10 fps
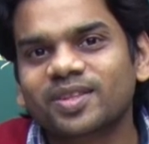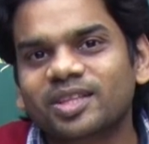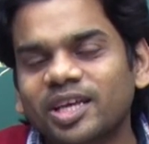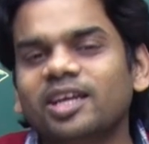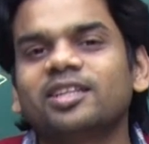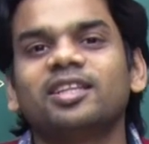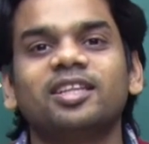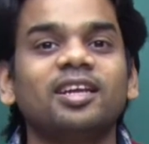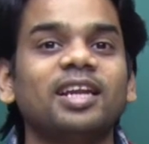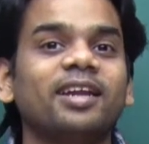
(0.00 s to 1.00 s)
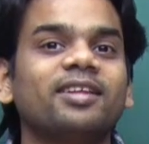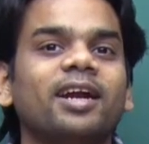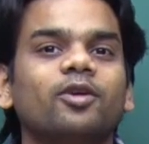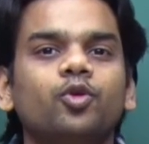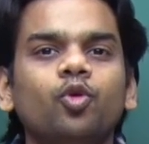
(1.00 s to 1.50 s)
think like
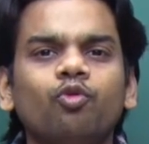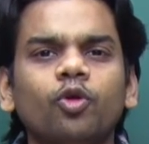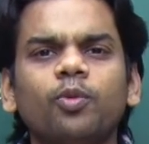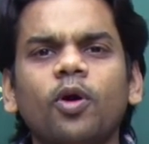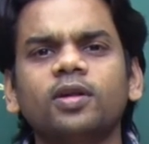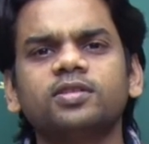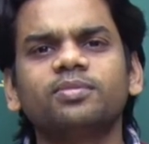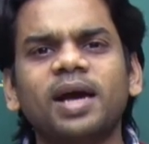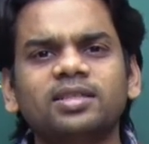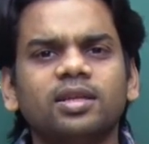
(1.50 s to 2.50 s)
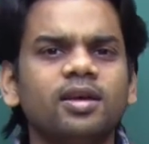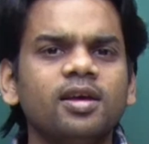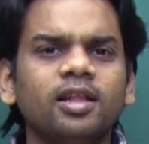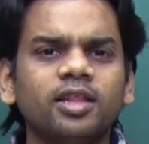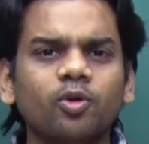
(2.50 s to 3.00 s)
that, two footballs, imagine
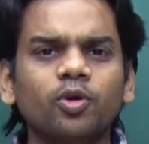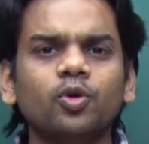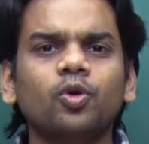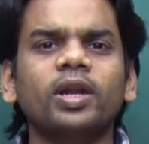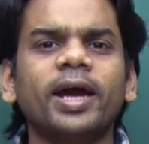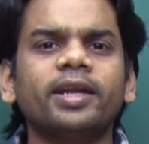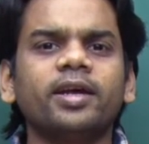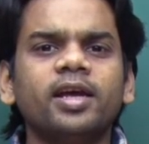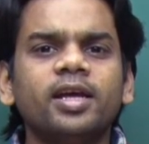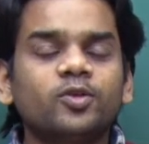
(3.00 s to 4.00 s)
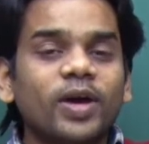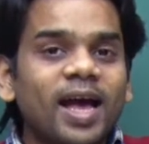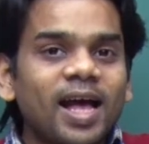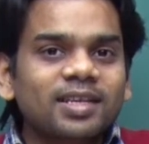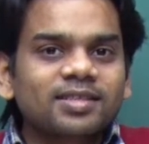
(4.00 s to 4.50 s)
they're going to collide. So
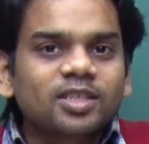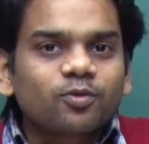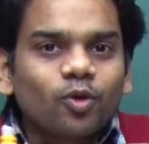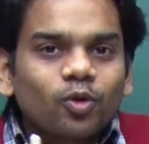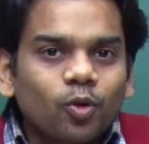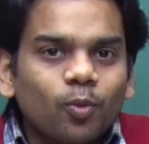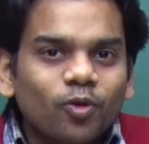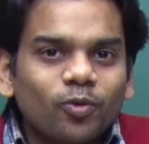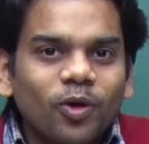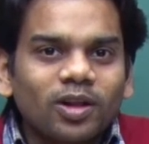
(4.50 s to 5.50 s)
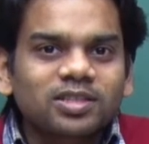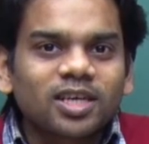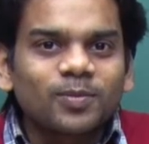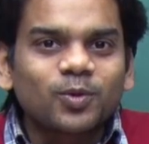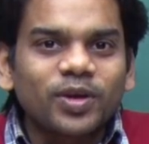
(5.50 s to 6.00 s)
as these four footballs
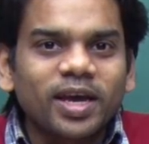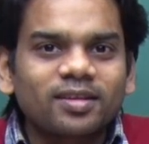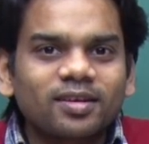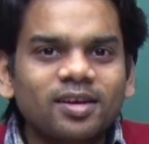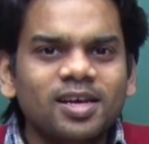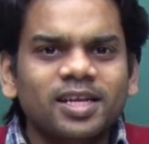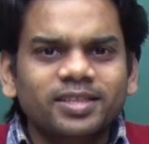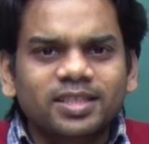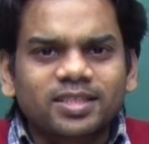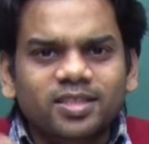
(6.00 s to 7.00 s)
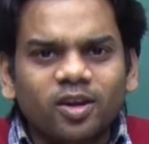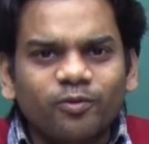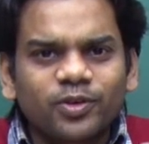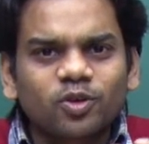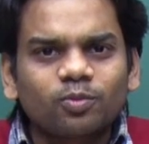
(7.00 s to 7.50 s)
come together, the
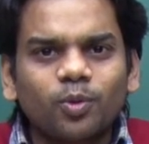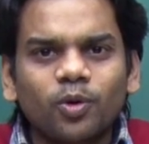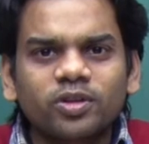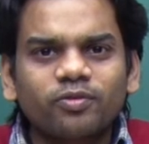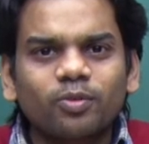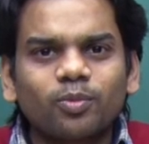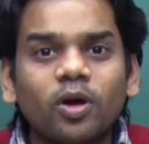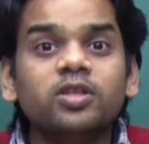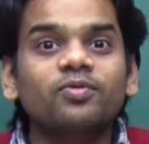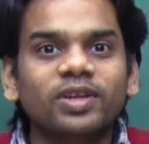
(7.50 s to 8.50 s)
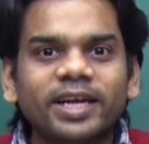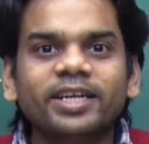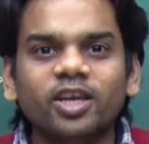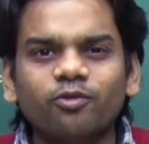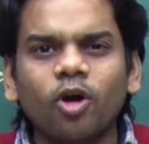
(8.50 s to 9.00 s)
surface on both the footballs will
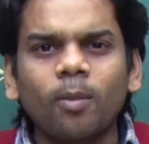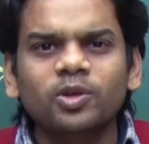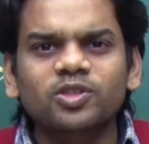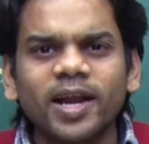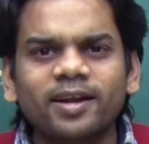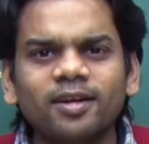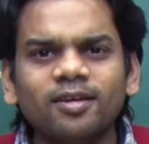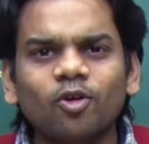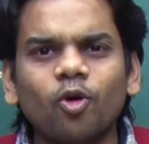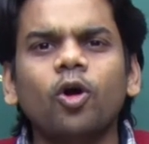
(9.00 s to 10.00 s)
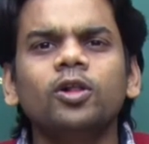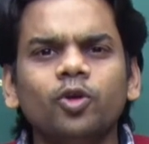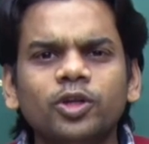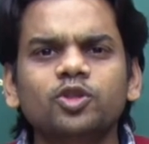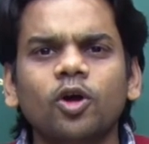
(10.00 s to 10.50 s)
get deformed slightly,
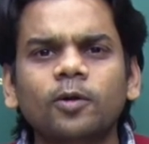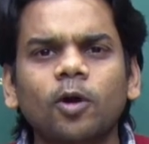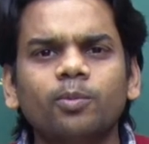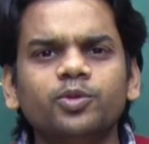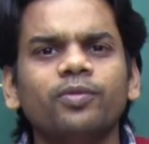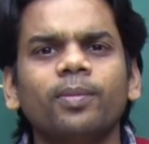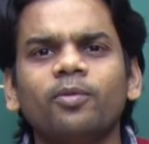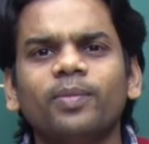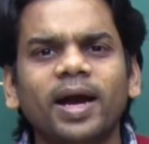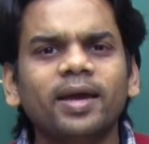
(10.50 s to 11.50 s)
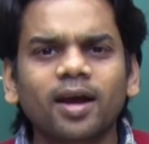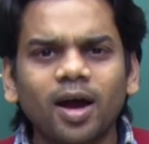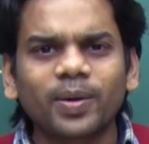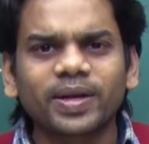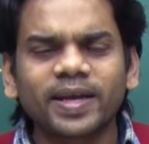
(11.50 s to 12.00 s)
although it's not observable by
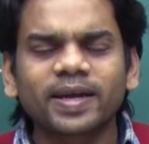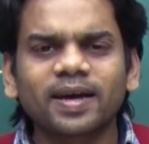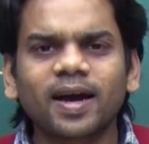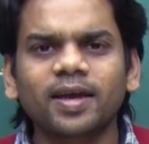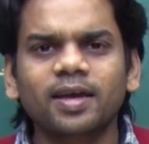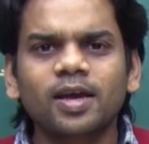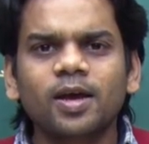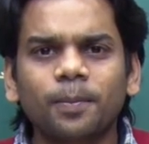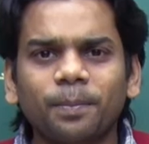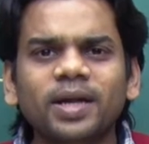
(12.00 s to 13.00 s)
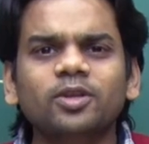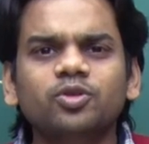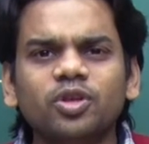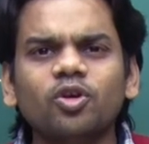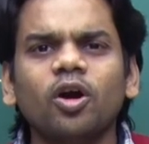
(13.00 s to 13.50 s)
our naked eye, but you
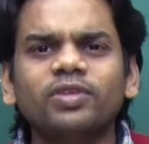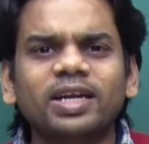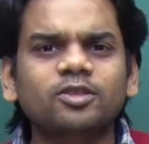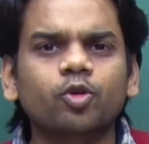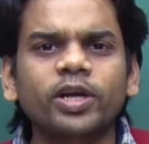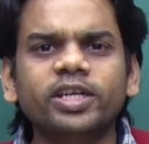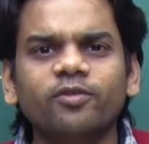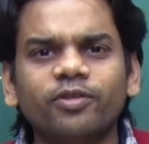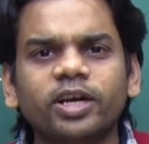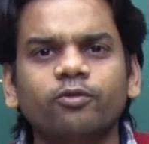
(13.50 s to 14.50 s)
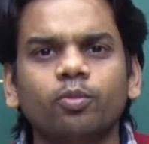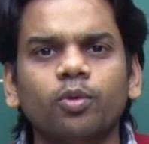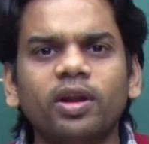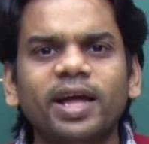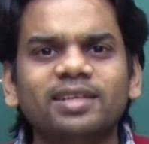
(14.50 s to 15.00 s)
think of that, it's a quite deflated
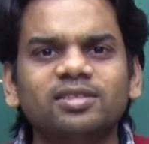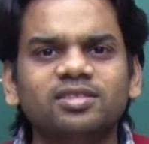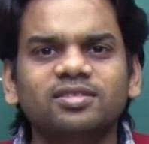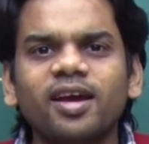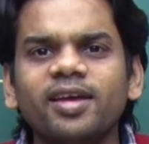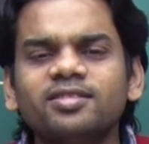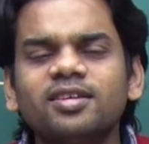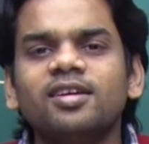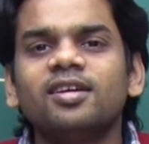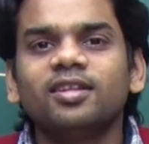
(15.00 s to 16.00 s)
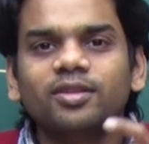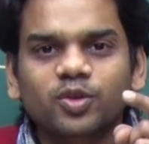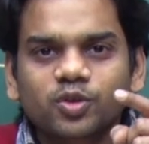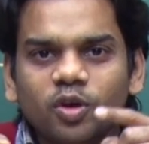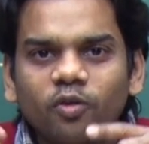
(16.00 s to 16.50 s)
football. As it strikes, the
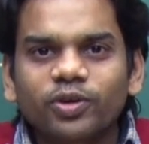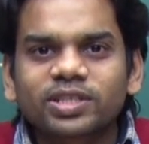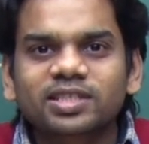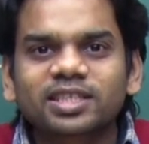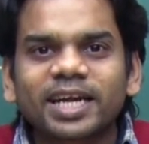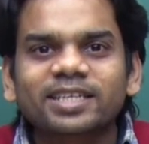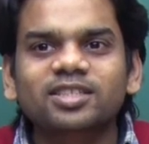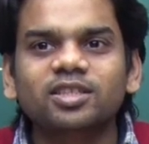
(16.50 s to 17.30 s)
surface gets